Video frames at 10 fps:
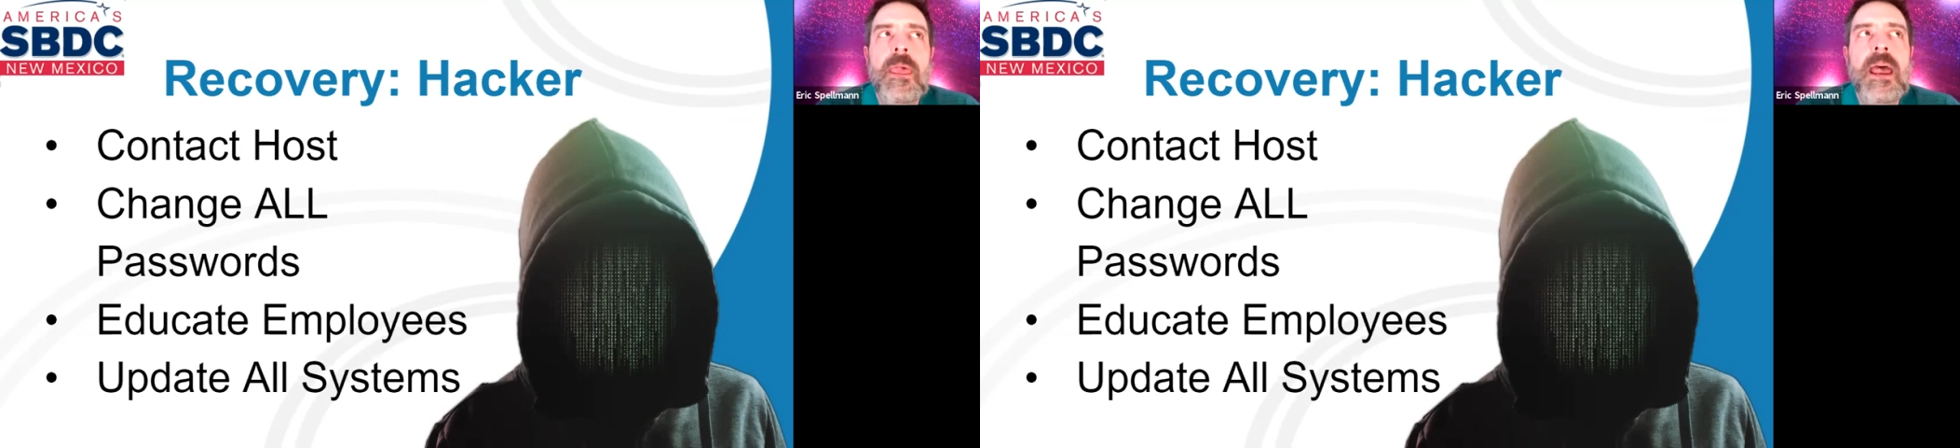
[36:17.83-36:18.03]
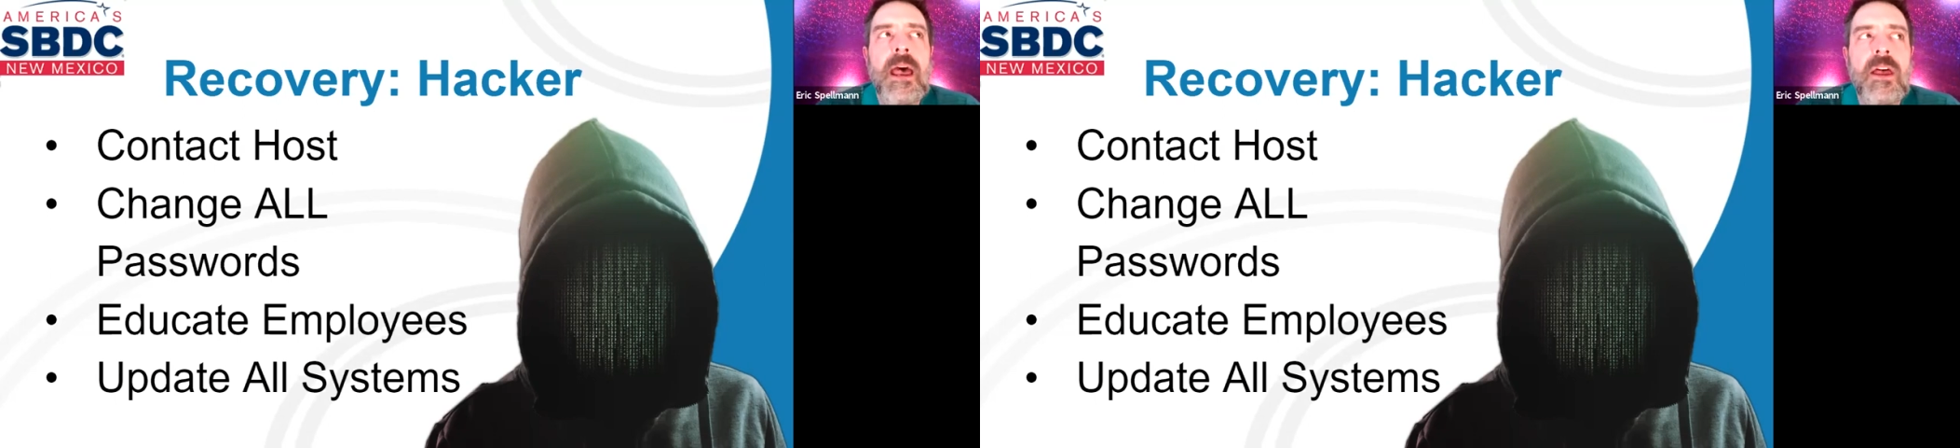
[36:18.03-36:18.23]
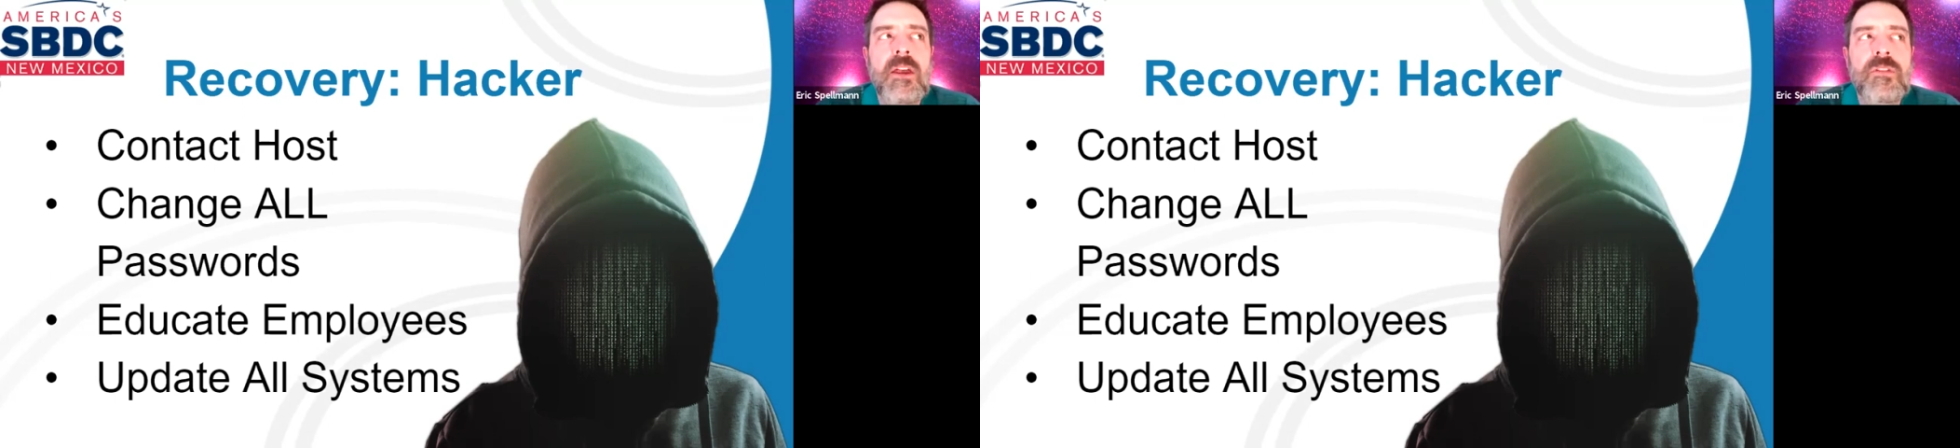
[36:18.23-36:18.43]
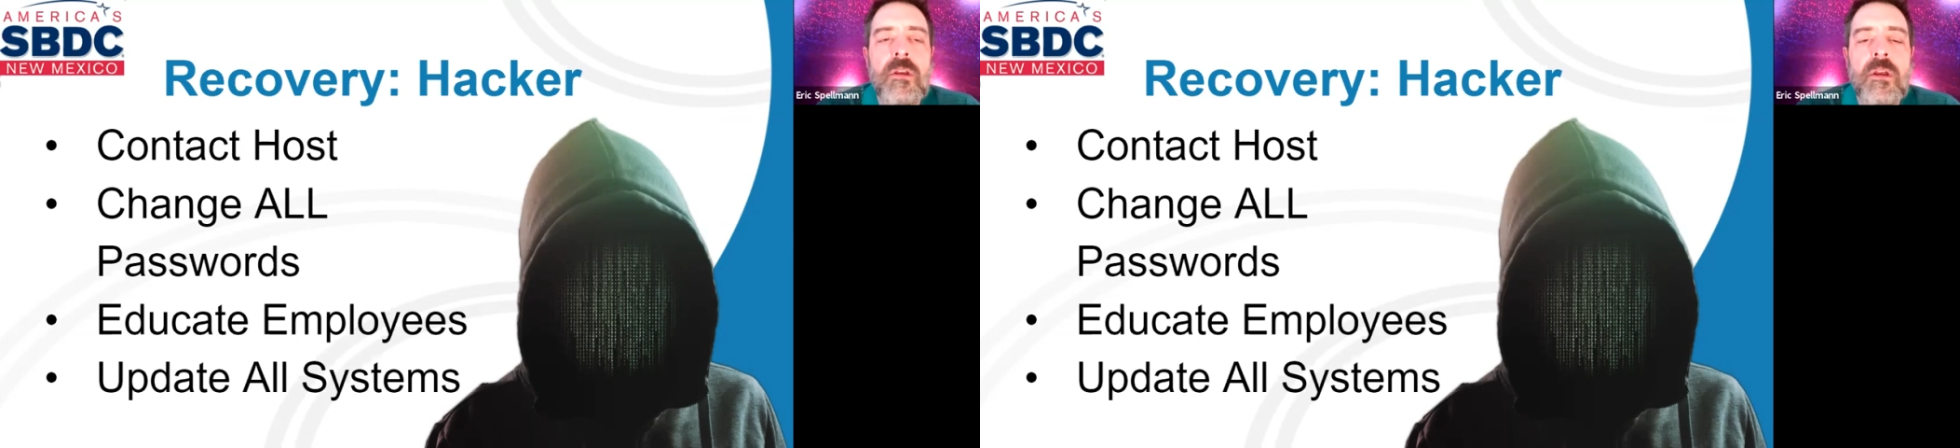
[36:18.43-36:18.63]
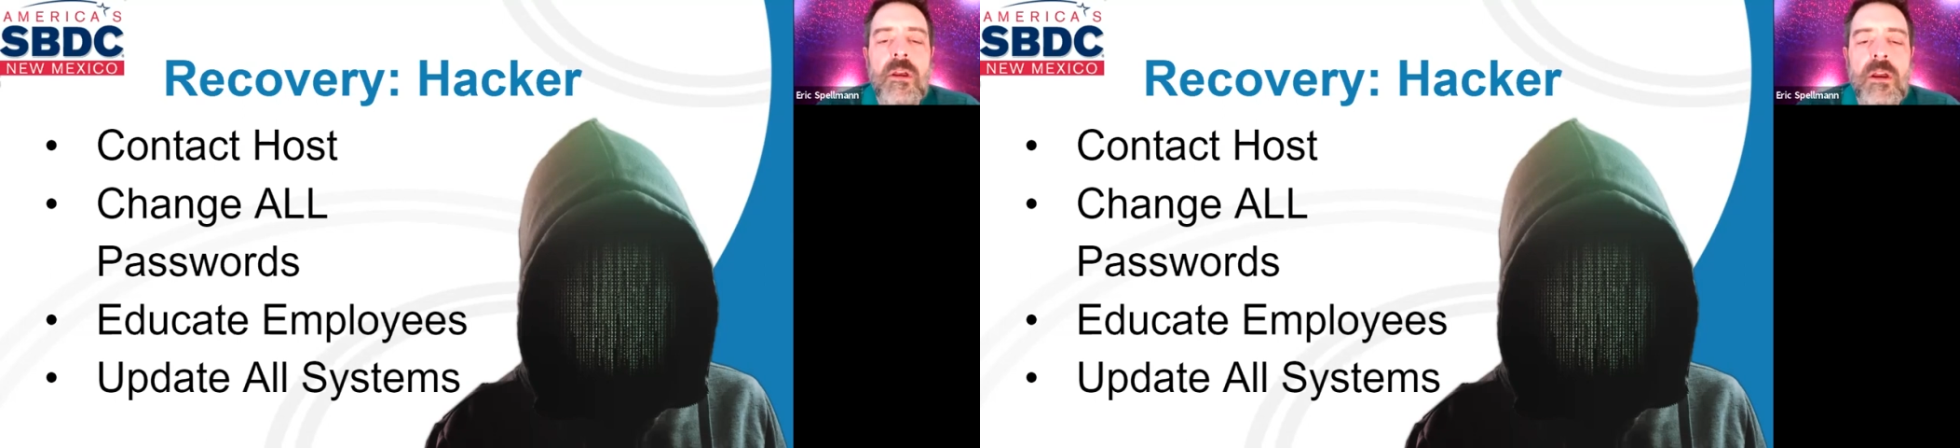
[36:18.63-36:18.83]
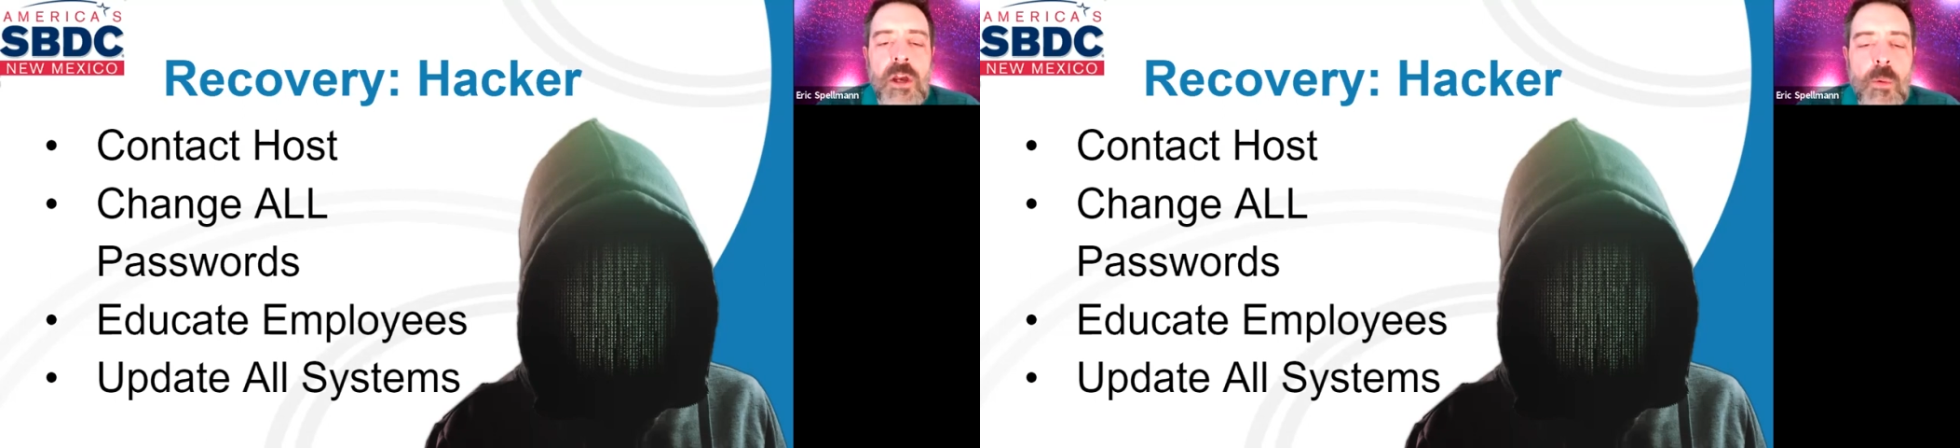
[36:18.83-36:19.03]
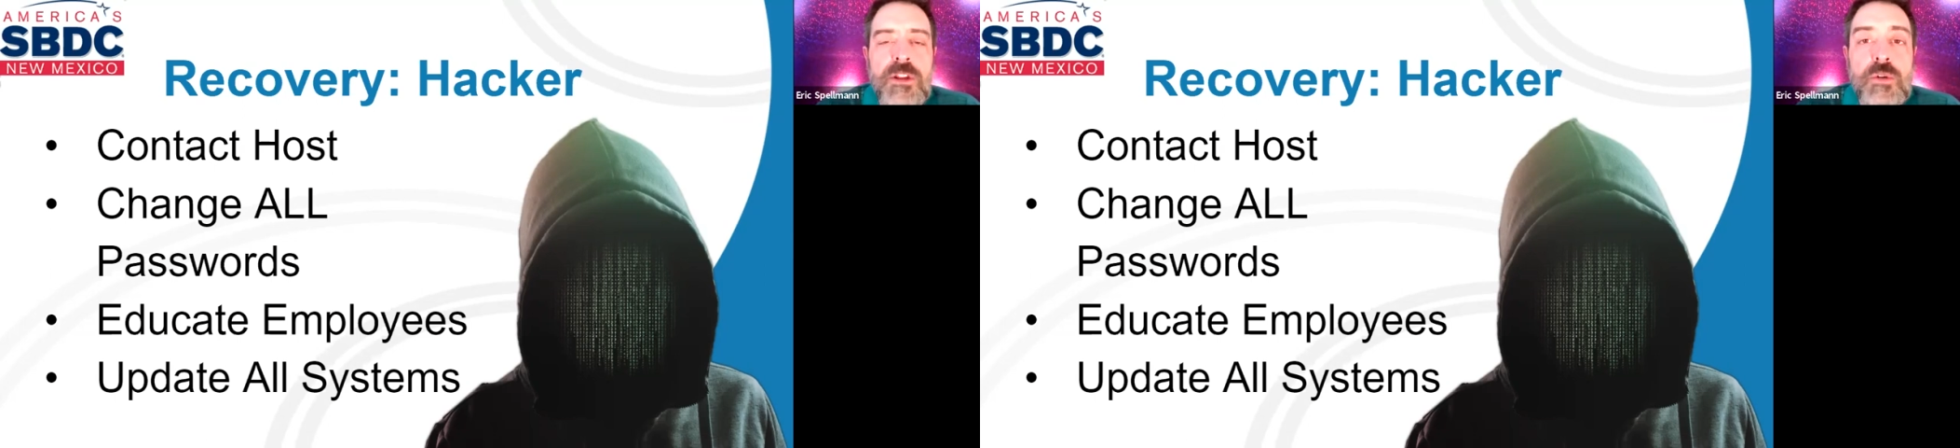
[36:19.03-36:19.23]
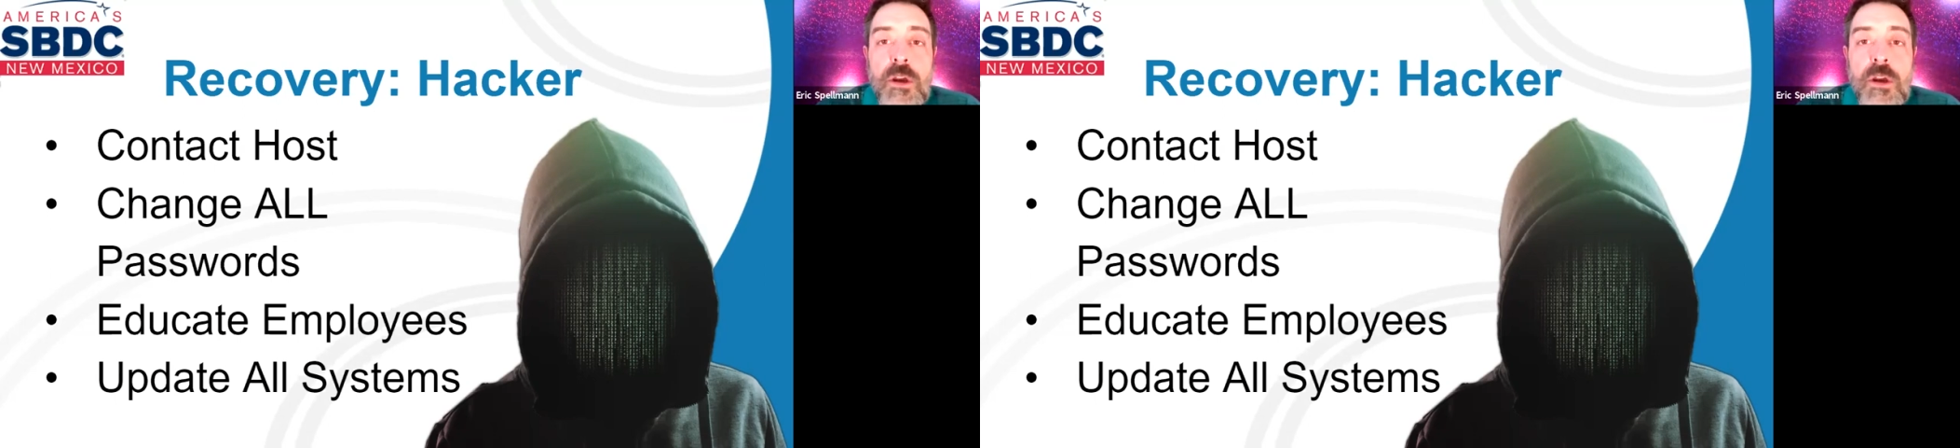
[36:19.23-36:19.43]
as
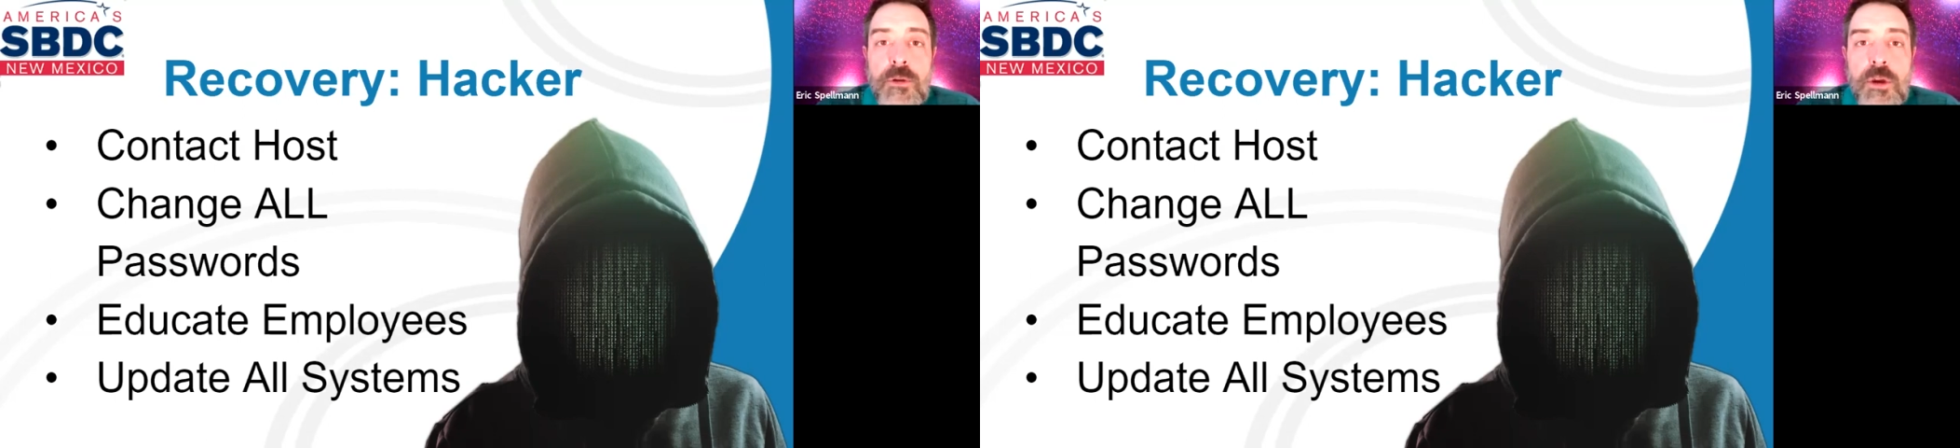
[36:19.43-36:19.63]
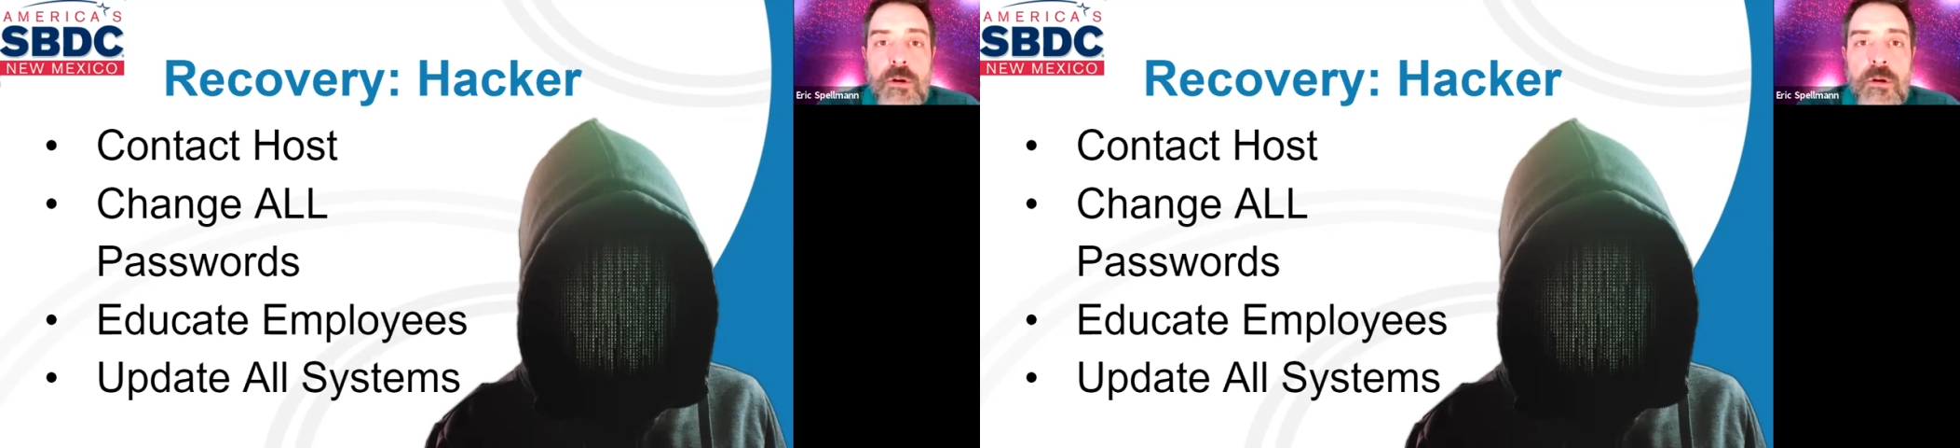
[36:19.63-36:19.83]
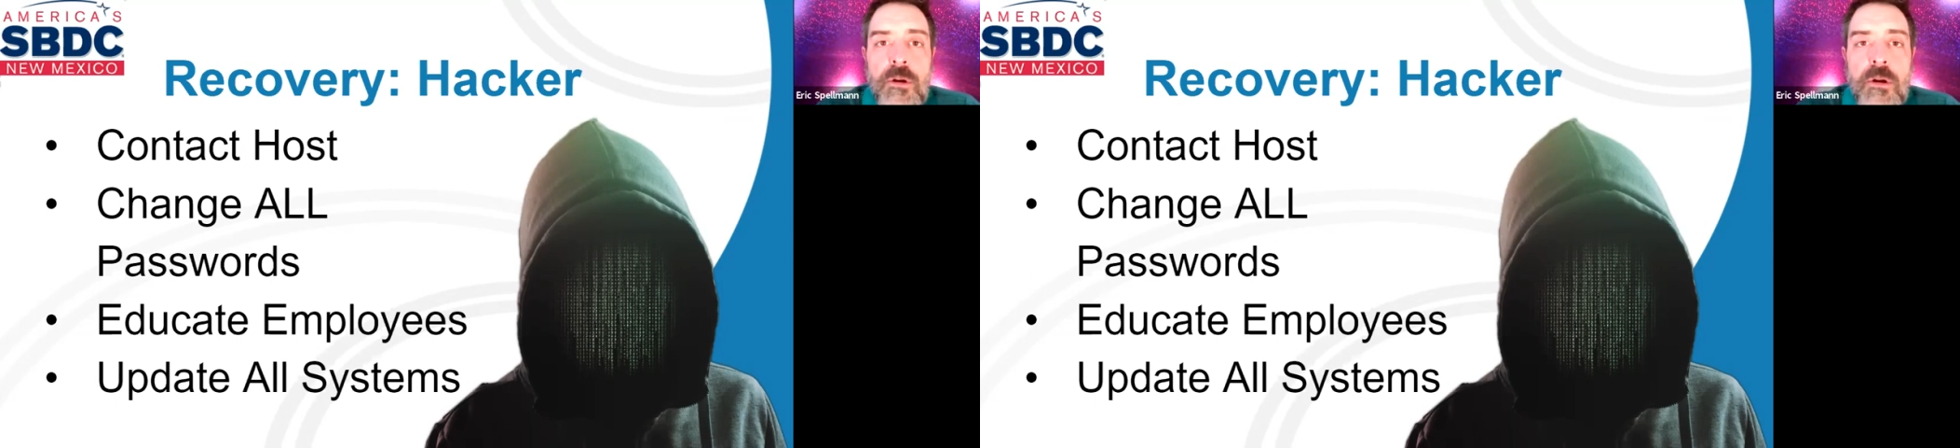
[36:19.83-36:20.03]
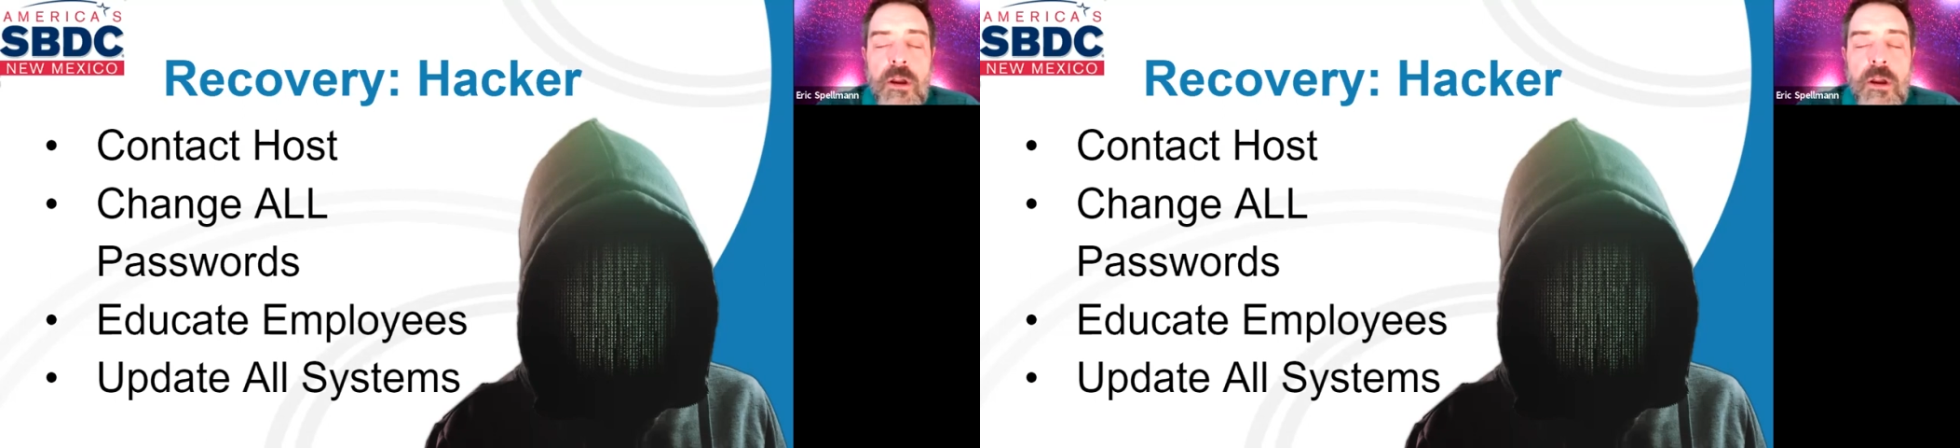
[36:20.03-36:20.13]
going to a computer